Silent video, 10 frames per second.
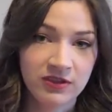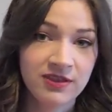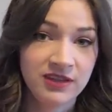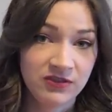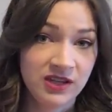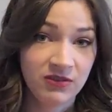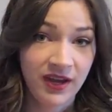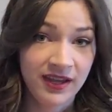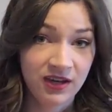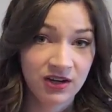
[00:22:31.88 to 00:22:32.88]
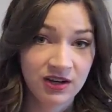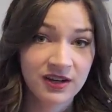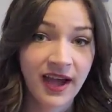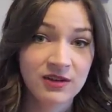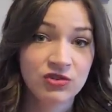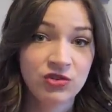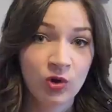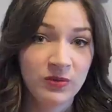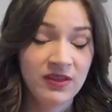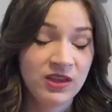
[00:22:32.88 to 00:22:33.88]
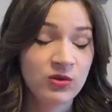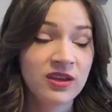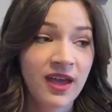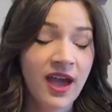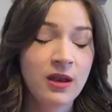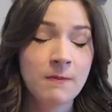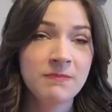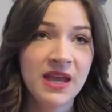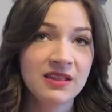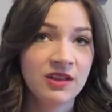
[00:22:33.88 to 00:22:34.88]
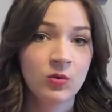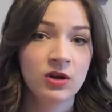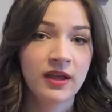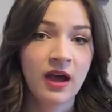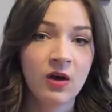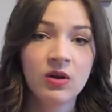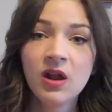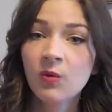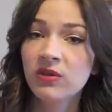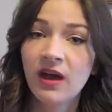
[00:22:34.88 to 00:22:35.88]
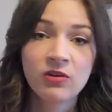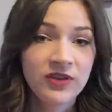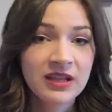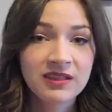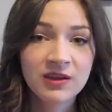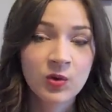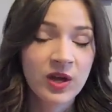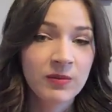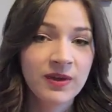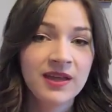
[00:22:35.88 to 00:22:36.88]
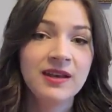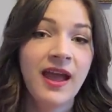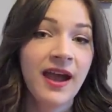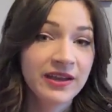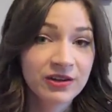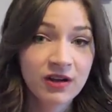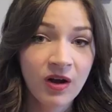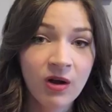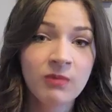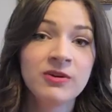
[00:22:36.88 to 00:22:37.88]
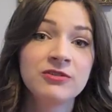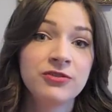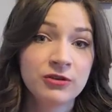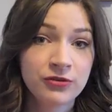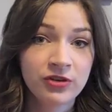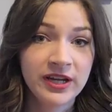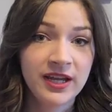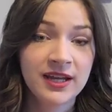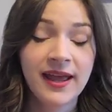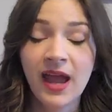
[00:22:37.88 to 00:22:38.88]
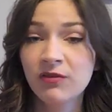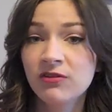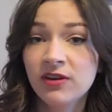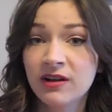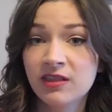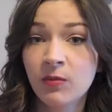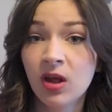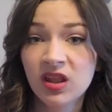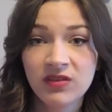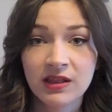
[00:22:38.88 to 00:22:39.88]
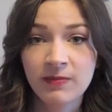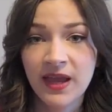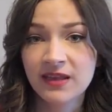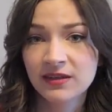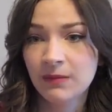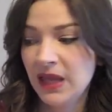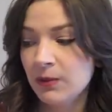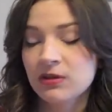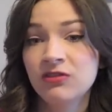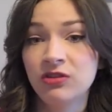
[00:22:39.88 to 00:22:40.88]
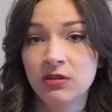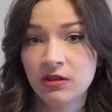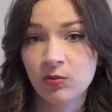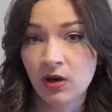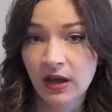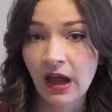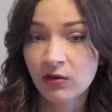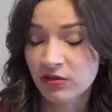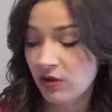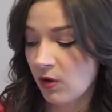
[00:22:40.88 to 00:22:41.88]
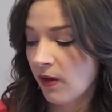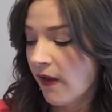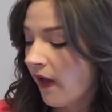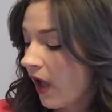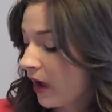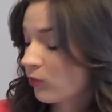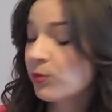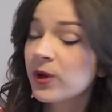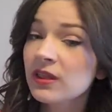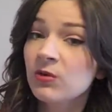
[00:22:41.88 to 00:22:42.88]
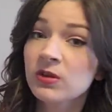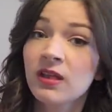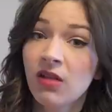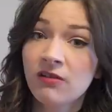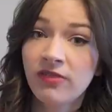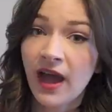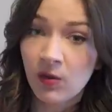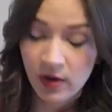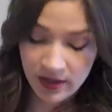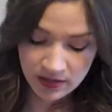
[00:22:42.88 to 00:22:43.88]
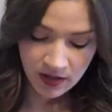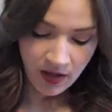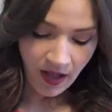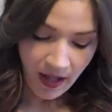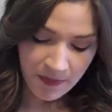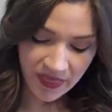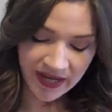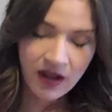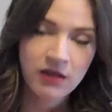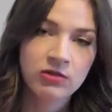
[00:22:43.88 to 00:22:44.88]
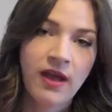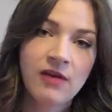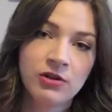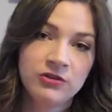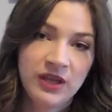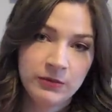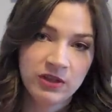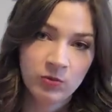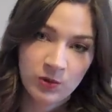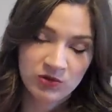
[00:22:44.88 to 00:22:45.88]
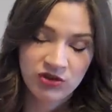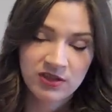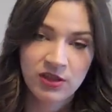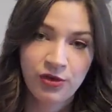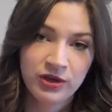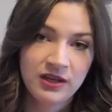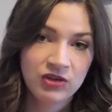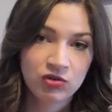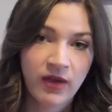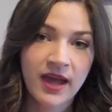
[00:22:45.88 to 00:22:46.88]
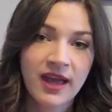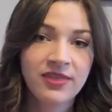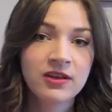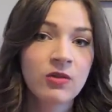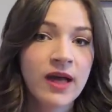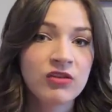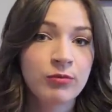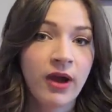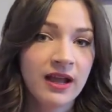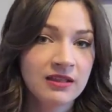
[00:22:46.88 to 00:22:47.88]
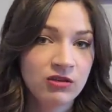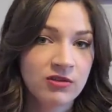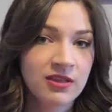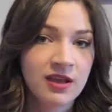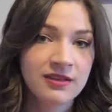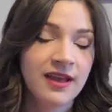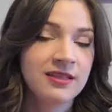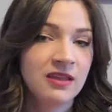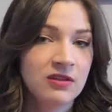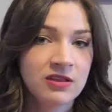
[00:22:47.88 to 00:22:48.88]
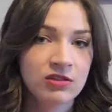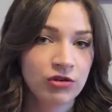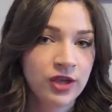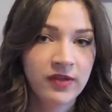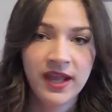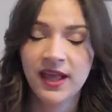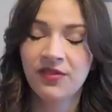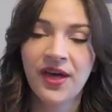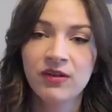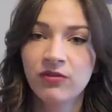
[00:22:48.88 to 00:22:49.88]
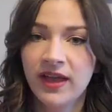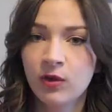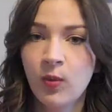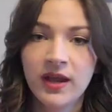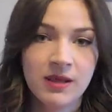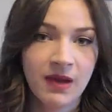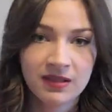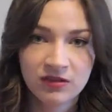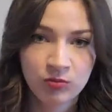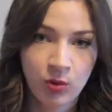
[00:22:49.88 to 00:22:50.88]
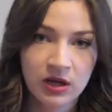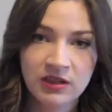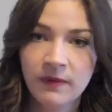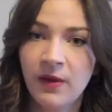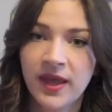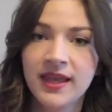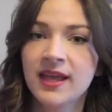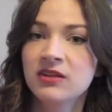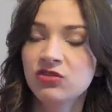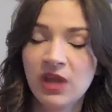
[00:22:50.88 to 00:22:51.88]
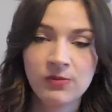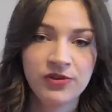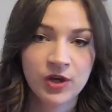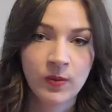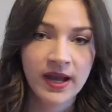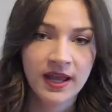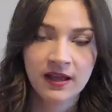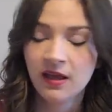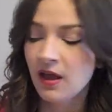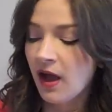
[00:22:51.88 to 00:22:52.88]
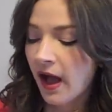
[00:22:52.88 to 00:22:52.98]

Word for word: This DVD right here kind of showed me that you can get an amazing workout without fancy equipment at your home for free. And I have a very small living space, and I'm able to do this workout. So I really love that one. And then I also have her famous one, which is the 30-day shred. I think a lot of brides use this. I see this circulating a lot of like wedding message boards about getting into shape for your wedding.